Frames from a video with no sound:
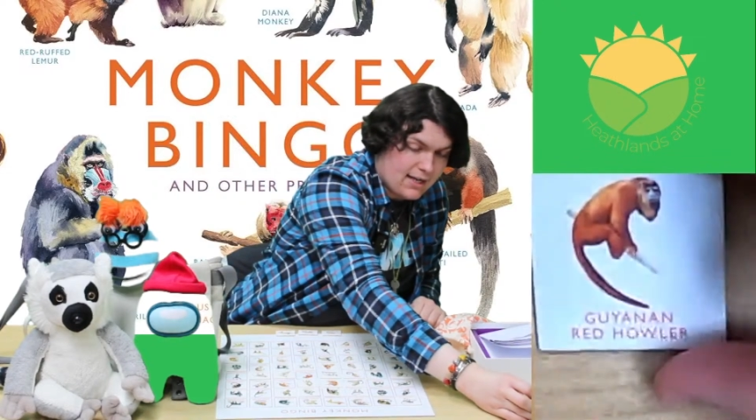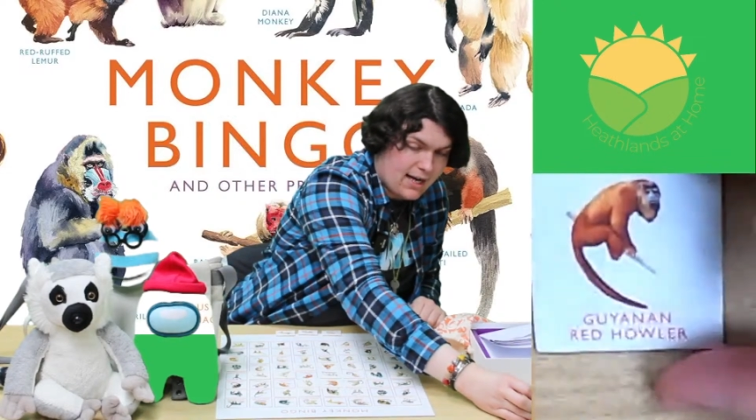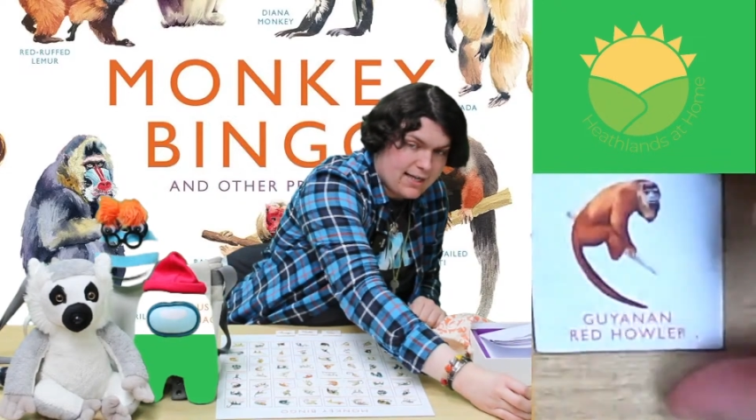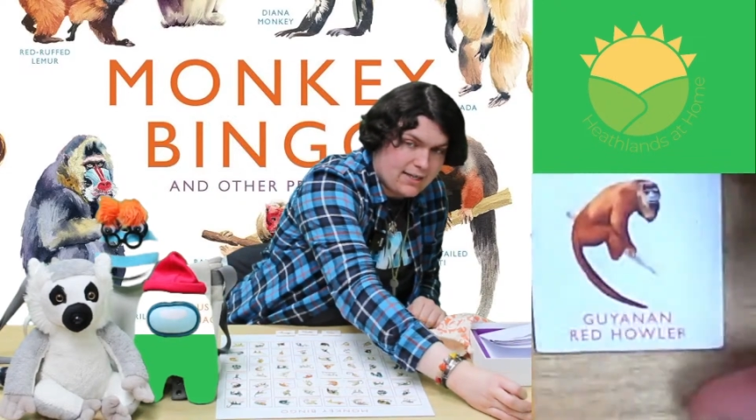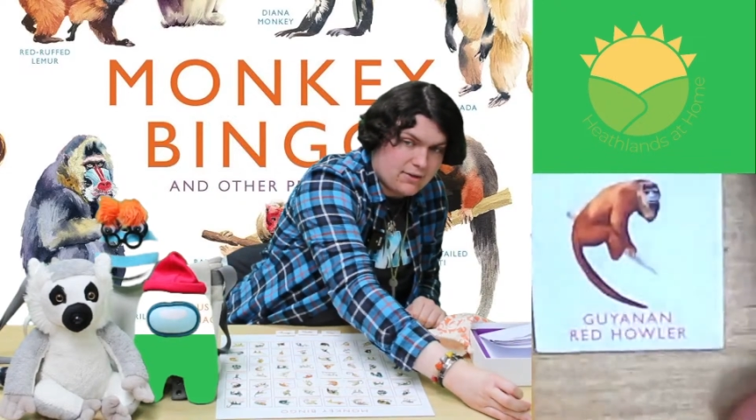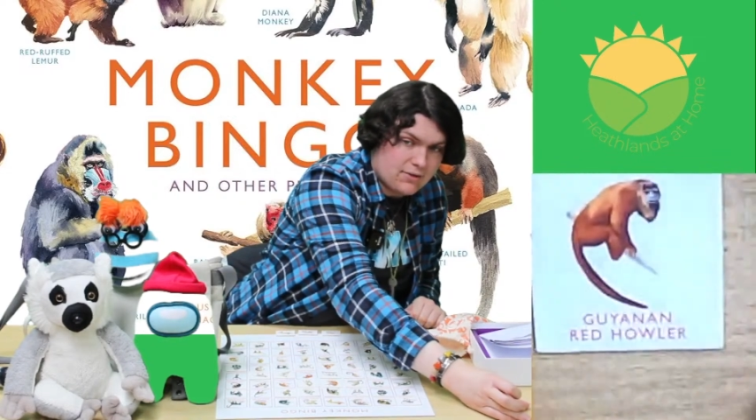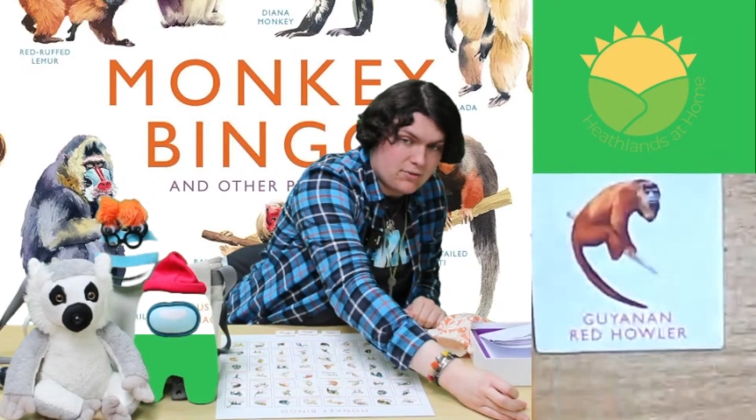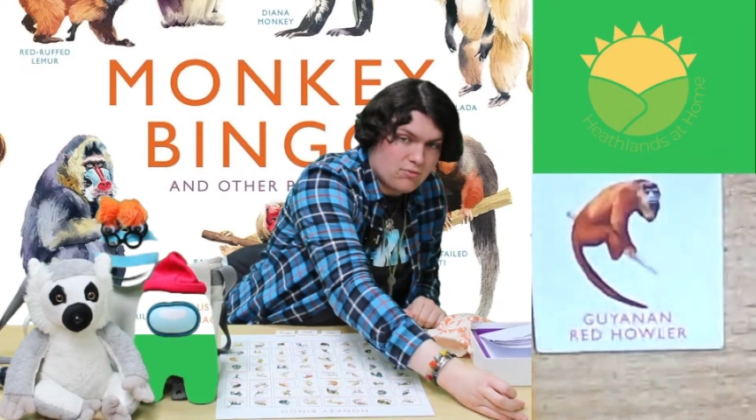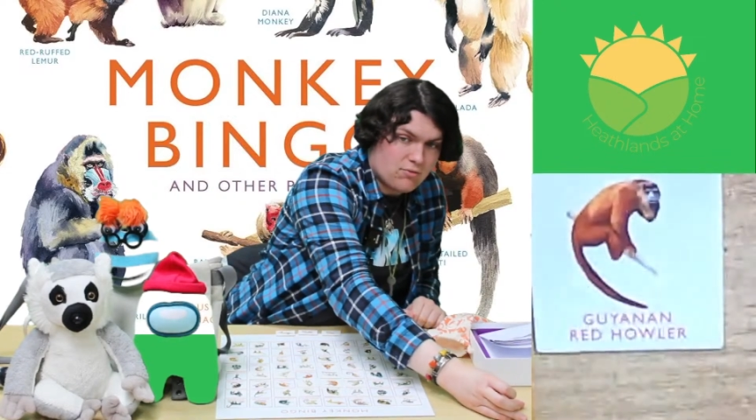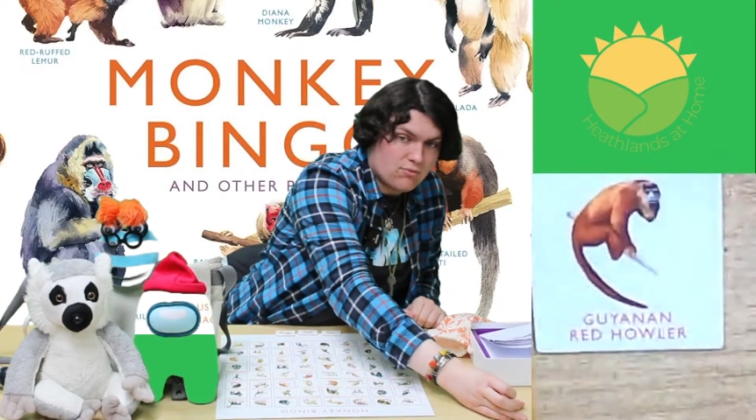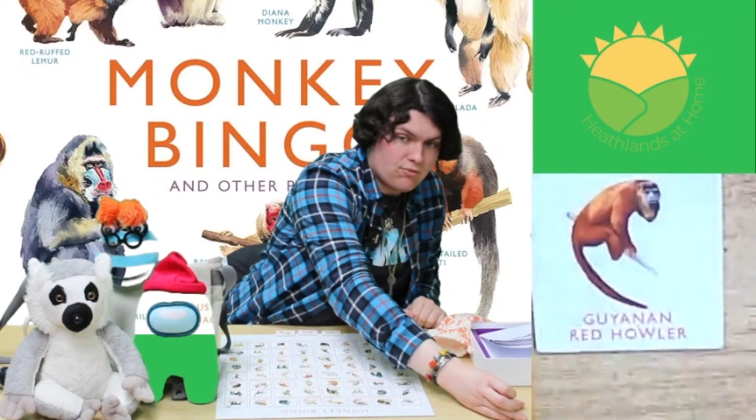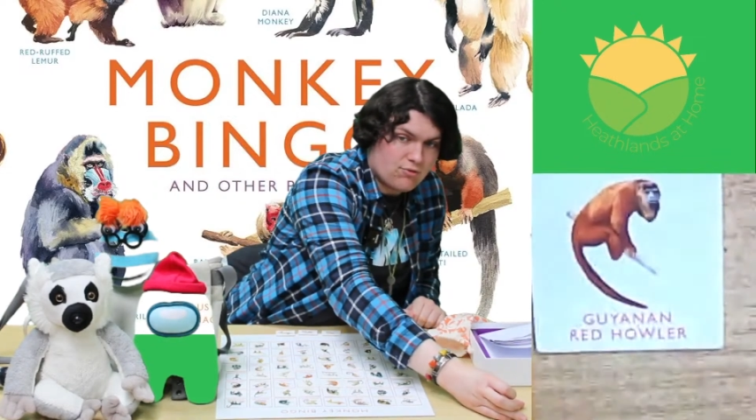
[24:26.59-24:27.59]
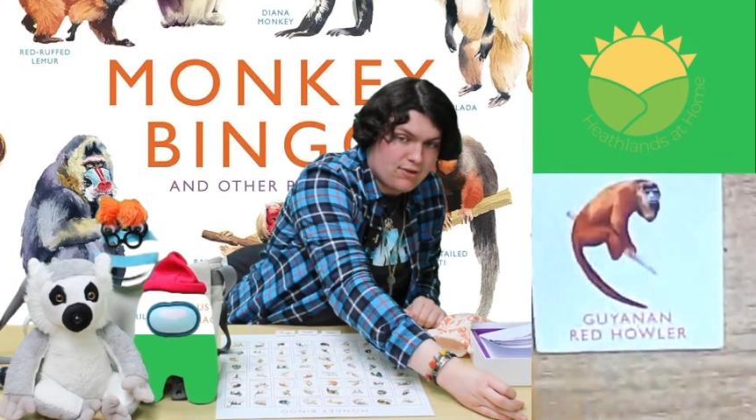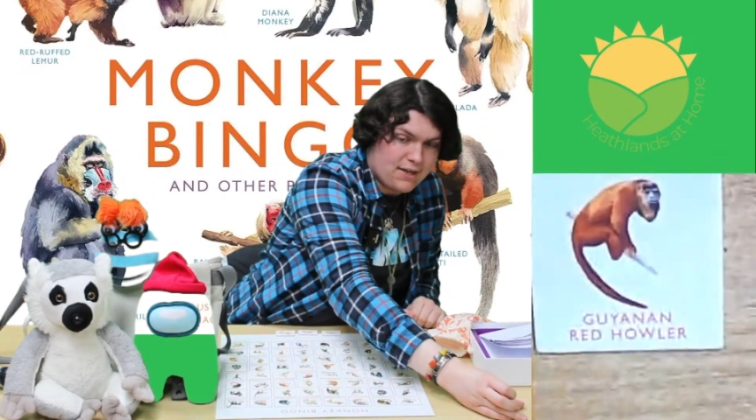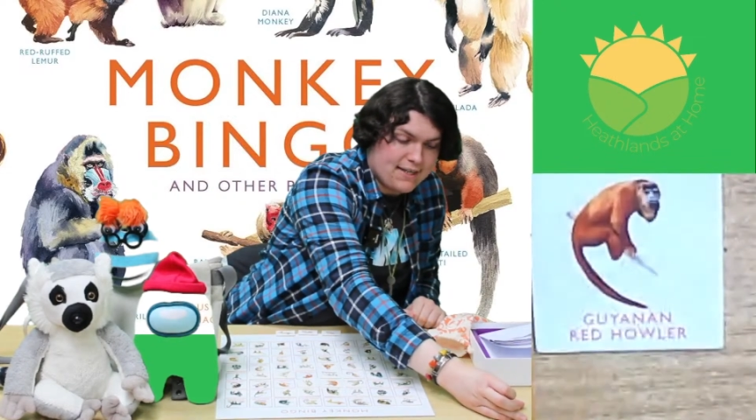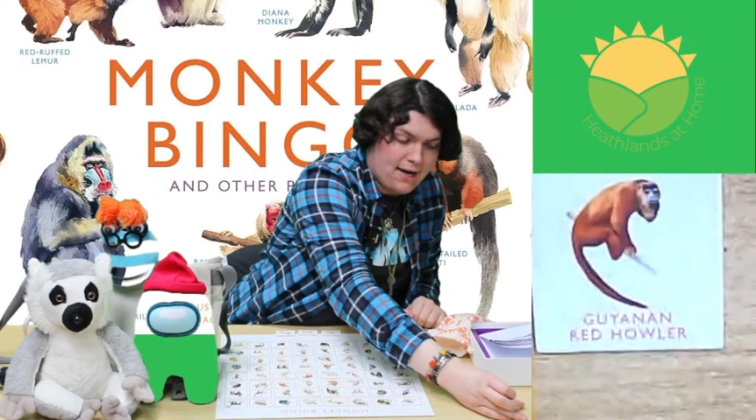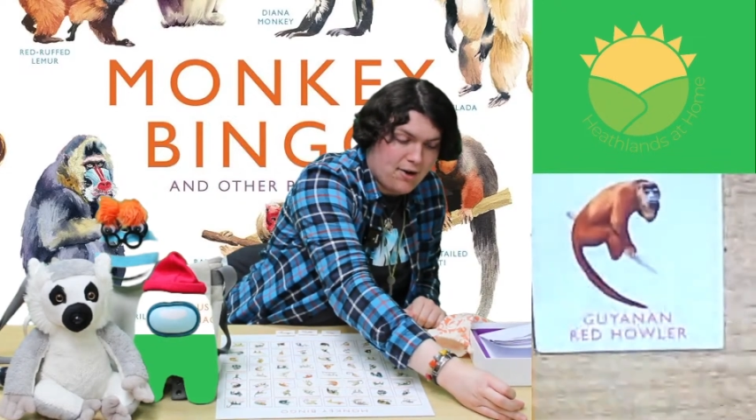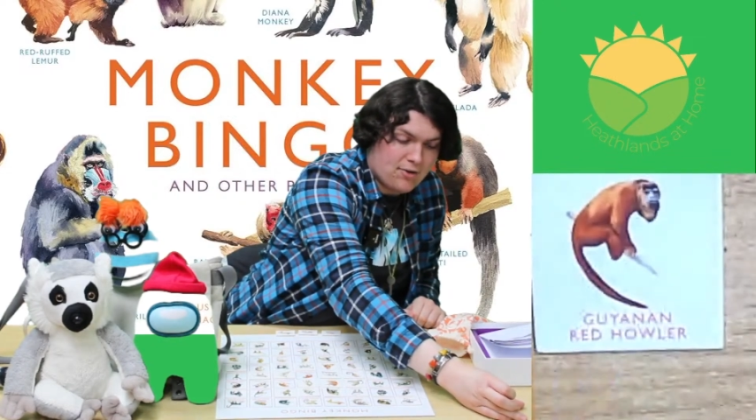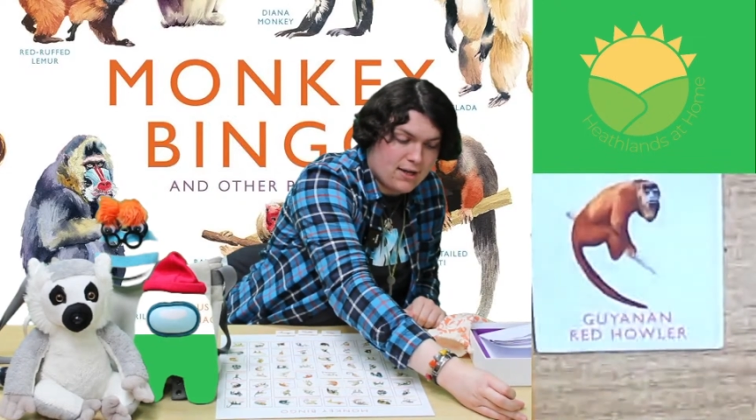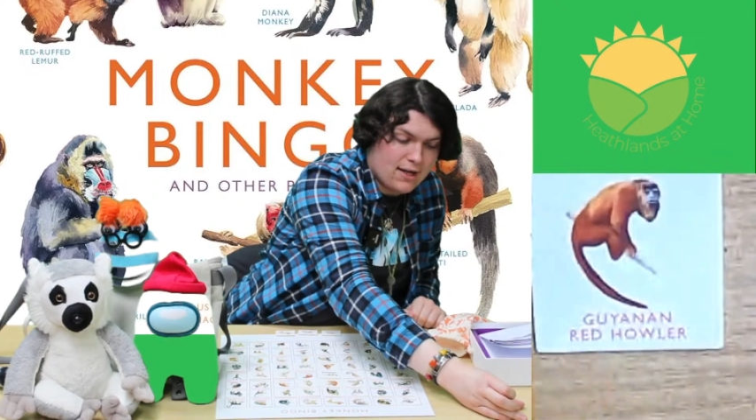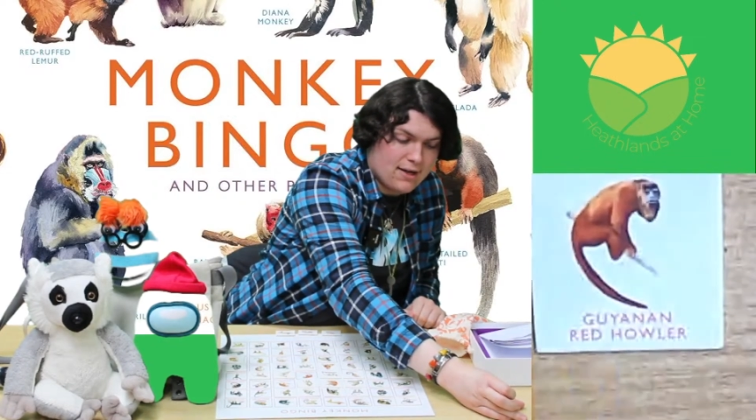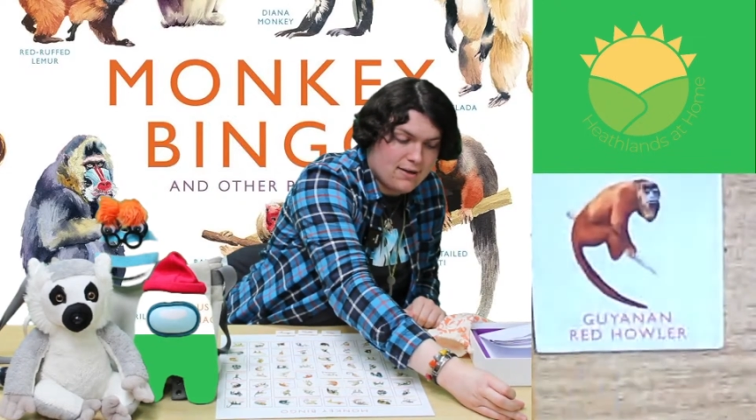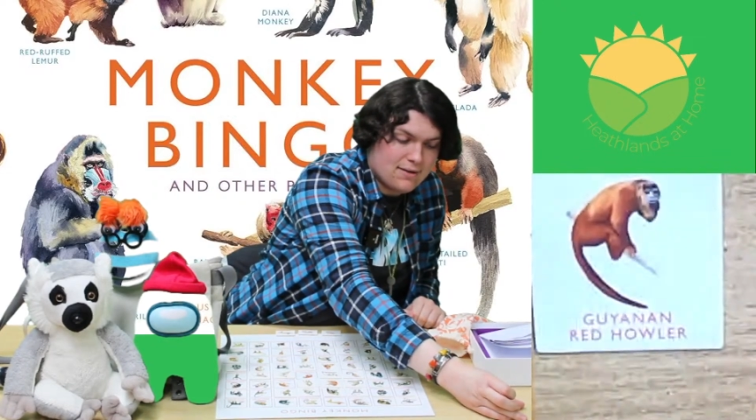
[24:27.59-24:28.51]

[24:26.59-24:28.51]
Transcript: Guinan red howler.